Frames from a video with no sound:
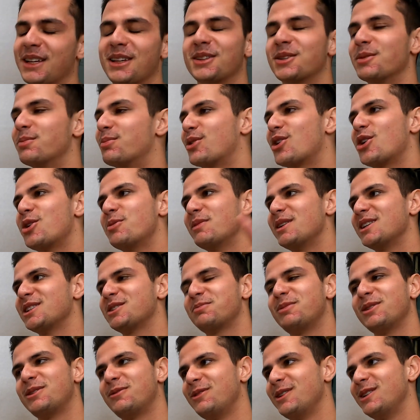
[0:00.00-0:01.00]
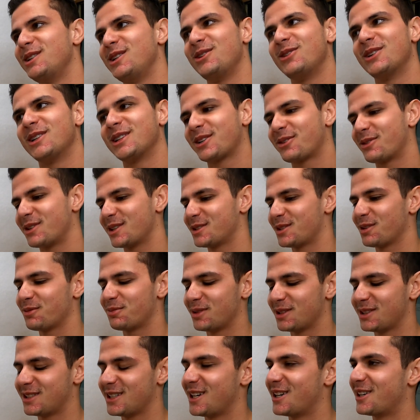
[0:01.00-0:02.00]
think the bromance between you and Christophe
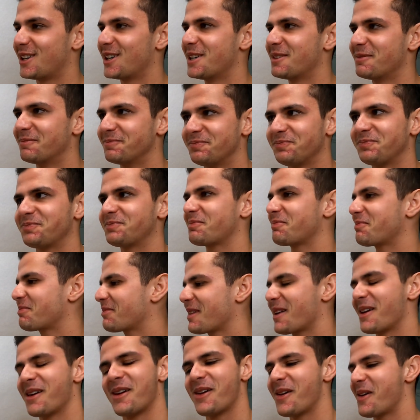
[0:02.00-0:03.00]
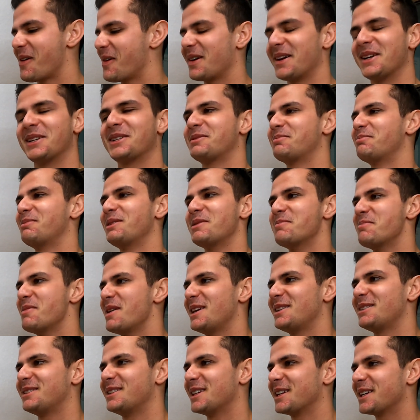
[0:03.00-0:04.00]
Machera, it's been
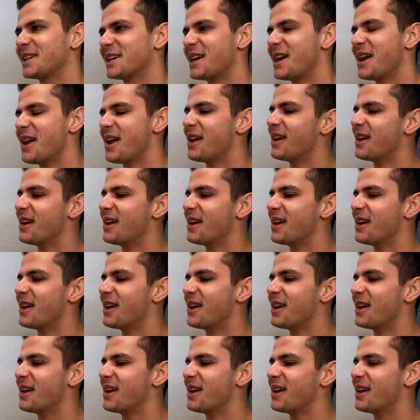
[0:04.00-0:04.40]
amazing.